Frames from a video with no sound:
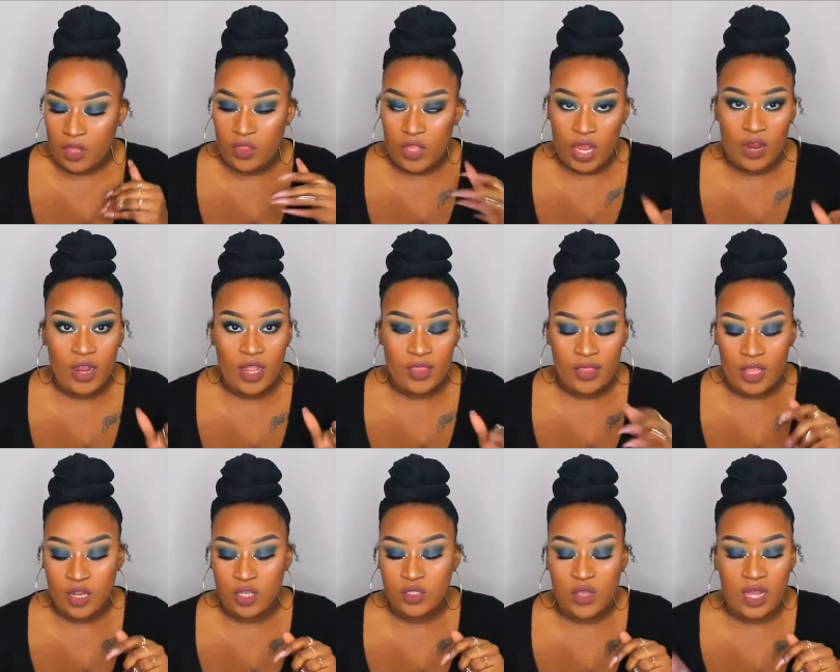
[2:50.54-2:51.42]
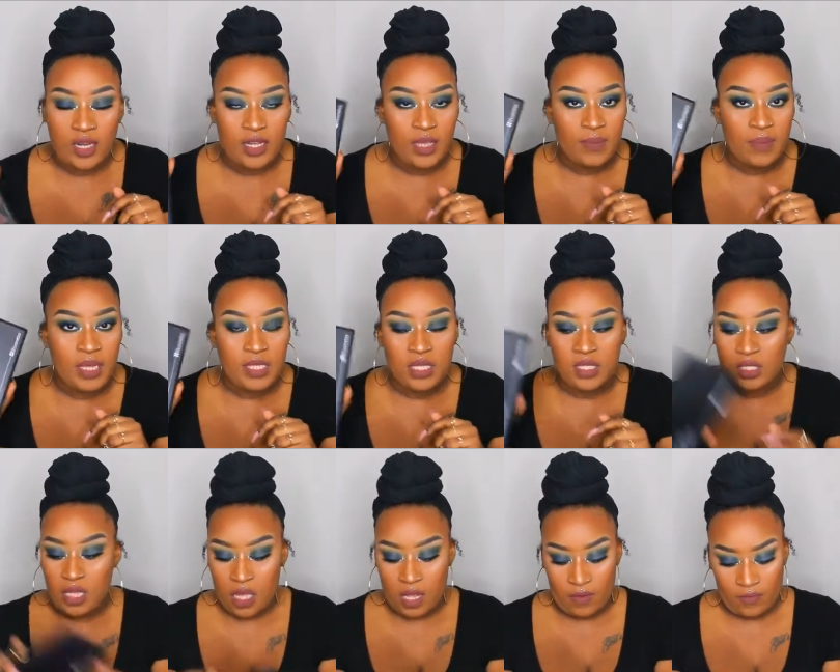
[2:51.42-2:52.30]
there and there. So I did pick
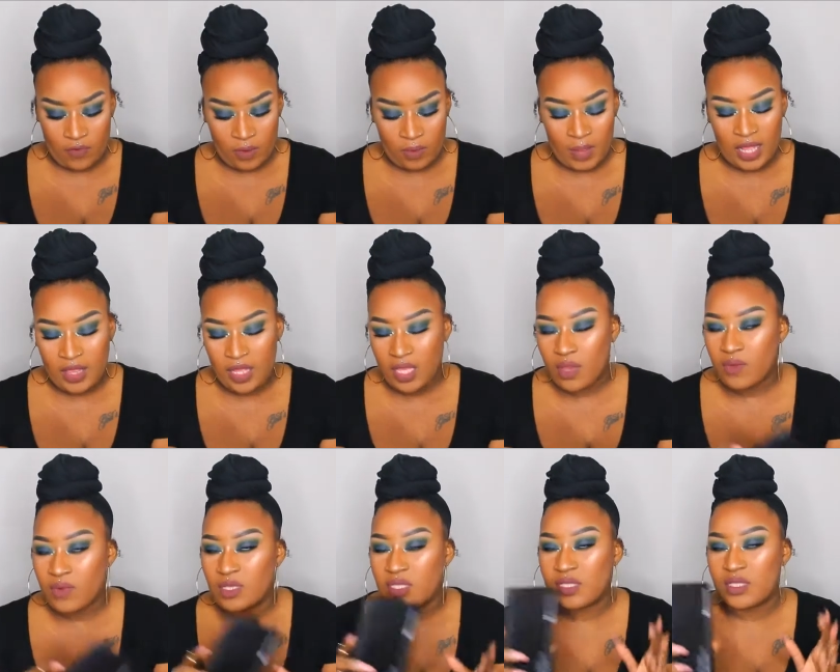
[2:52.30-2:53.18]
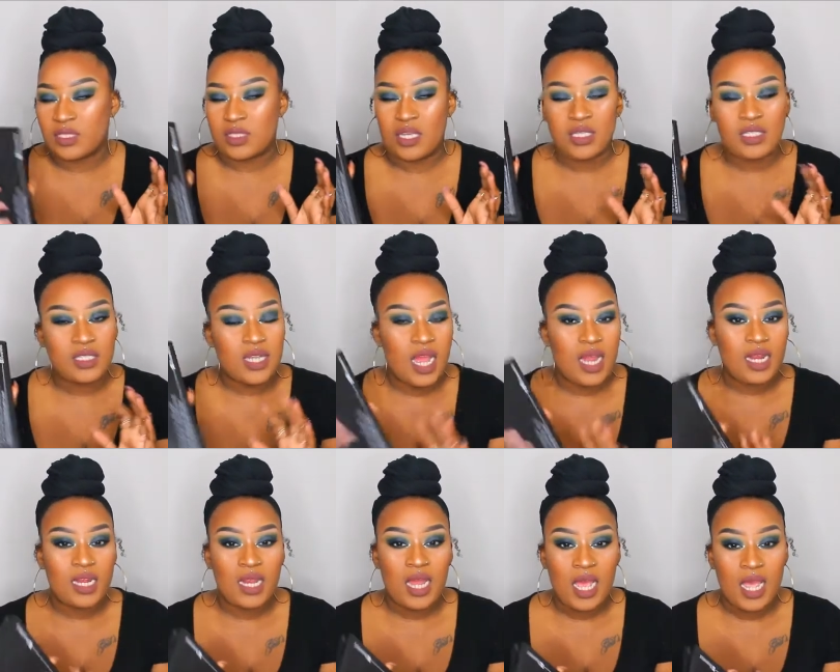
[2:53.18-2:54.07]
this up from, I think it was
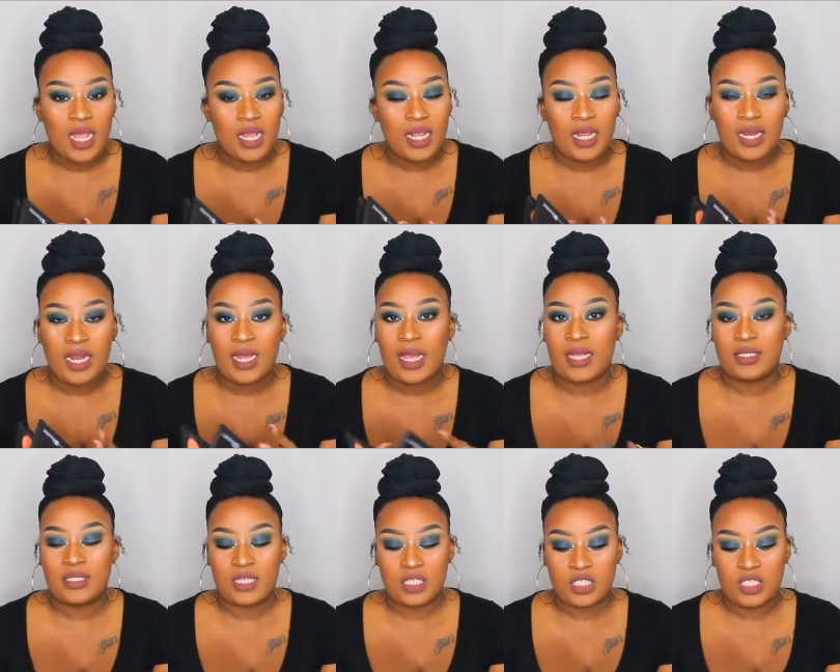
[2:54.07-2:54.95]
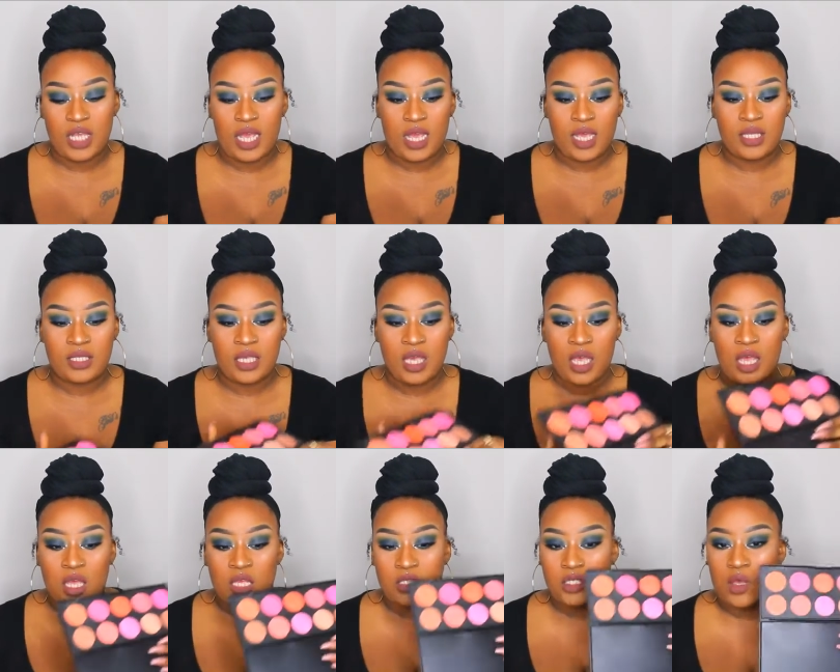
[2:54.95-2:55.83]
$6.99 and I got 10 shades.
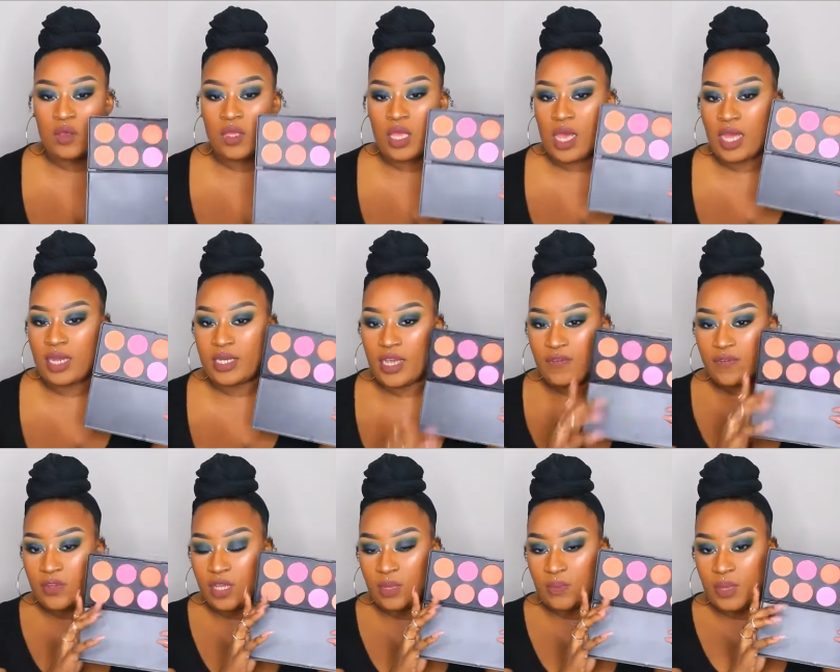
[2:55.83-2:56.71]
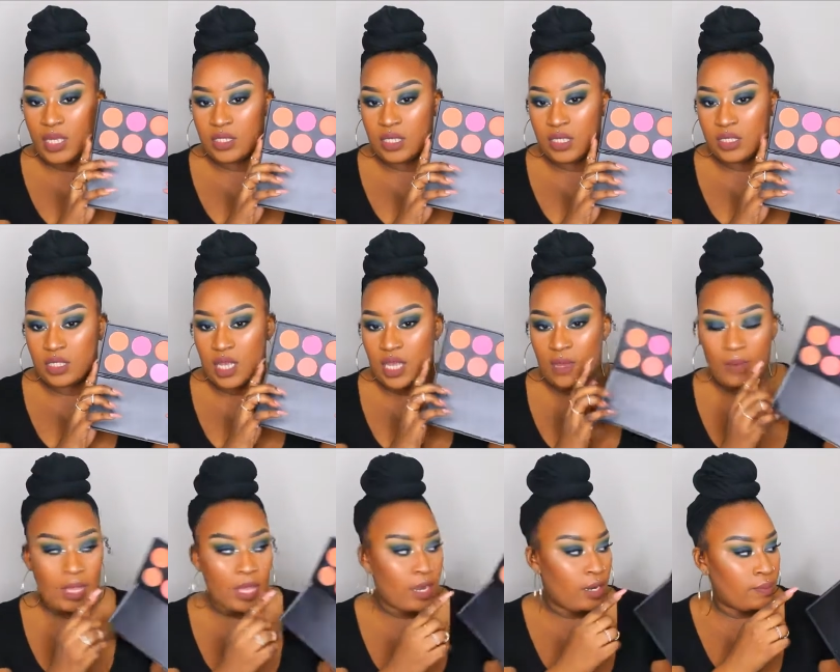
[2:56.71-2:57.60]
So yeah, I definitely picked this
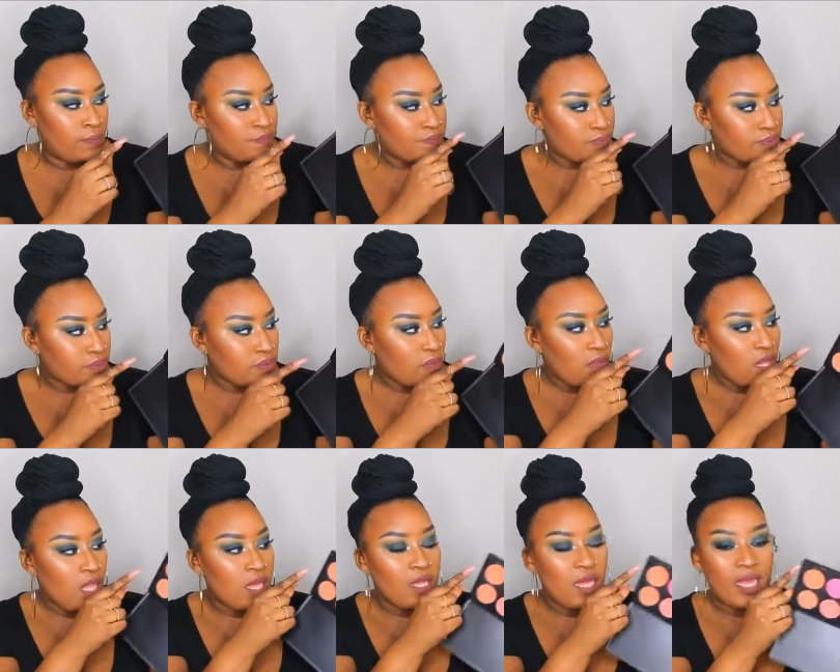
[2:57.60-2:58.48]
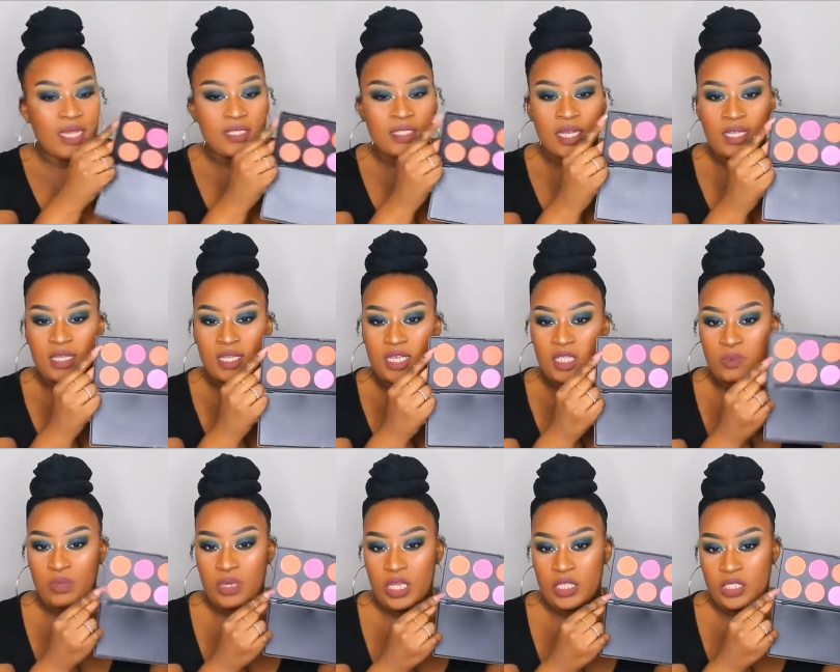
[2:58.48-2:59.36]
up and like I said
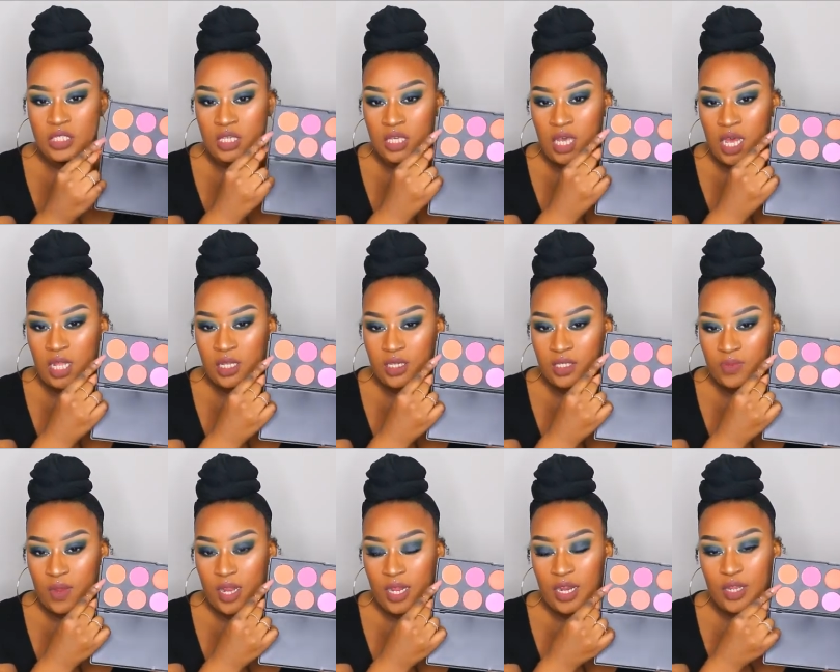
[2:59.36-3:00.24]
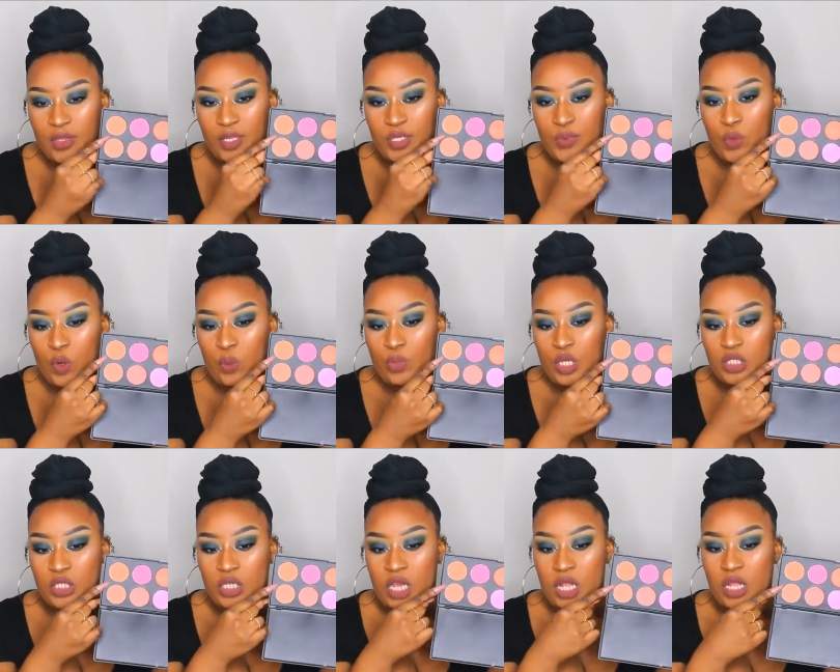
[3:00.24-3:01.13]
these peachy colors right here this more
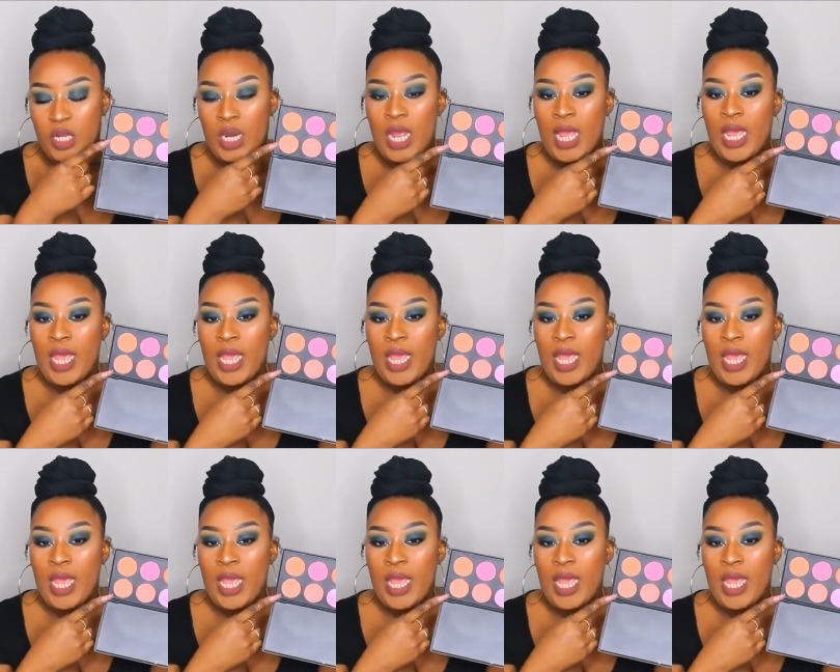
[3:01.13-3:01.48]
peachy color